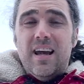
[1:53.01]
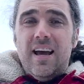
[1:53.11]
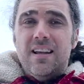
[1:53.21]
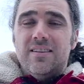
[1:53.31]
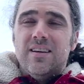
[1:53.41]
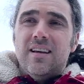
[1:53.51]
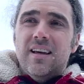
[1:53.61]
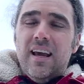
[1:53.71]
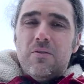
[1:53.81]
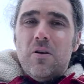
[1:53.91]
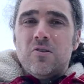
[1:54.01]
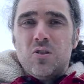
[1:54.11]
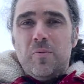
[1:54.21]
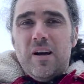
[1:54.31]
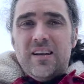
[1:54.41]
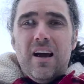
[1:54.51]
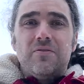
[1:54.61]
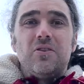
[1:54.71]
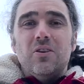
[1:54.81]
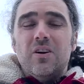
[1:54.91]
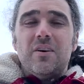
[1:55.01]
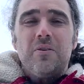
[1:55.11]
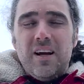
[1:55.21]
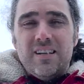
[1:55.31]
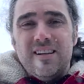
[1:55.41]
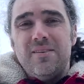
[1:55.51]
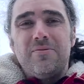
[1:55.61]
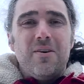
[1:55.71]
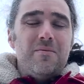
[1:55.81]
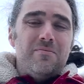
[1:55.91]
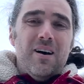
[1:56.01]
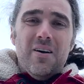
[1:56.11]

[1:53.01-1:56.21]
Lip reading: and in retrospect, after learning what I did from